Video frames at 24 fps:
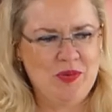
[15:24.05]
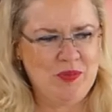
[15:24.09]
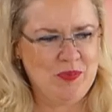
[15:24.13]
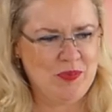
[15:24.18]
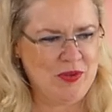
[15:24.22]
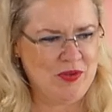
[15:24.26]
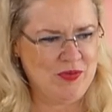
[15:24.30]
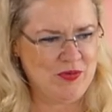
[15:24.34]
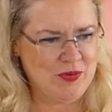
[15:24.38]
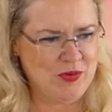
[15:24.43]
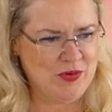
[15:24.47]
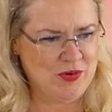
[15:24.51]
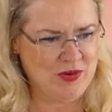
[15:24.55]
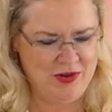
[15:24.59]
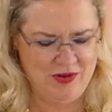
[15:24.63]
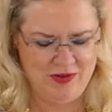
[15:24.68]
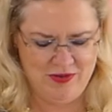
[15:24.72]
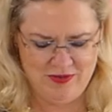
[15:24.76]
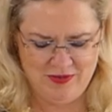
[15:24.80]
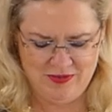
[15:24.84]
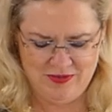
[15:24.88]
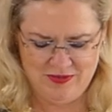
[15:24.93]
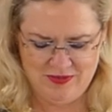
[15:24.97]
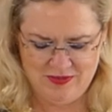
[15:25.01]

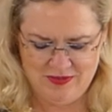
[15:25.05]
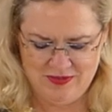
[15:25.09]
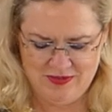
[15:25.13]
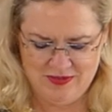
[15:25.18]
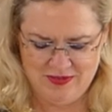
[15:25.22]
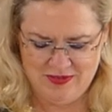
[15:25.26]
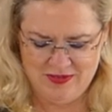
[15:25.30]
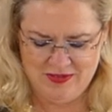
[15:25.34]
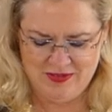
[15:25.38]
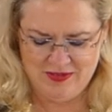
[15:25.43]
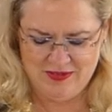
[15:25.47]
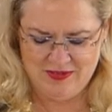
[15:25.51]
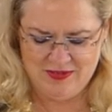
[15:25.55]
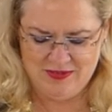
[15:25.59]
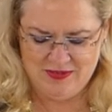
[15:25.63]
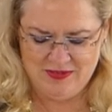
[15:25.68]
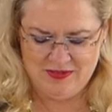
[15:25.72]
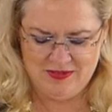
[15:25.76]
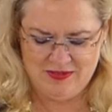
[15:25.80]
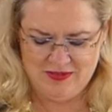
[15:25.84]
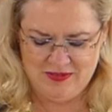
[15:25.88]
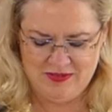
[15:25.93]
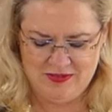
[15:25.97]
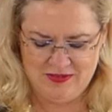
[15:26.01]
before?
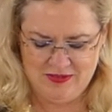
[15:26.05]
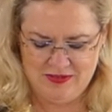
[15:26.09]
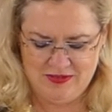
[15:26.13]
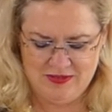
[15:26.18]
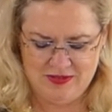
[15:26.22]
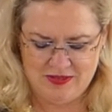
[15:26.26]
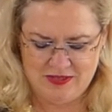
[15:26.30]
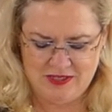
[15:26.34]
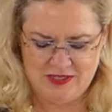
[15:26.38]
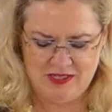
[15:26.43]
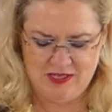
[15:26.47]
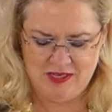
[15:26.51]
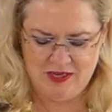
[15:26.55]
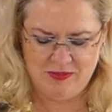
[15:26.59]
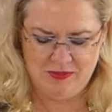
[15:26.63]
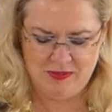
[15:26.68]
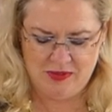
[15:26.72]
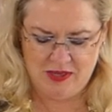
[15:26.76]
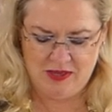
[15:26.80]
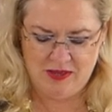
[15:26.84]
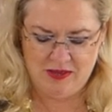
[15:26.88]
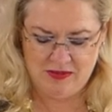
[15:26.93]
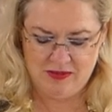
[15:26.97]
Looks yummy.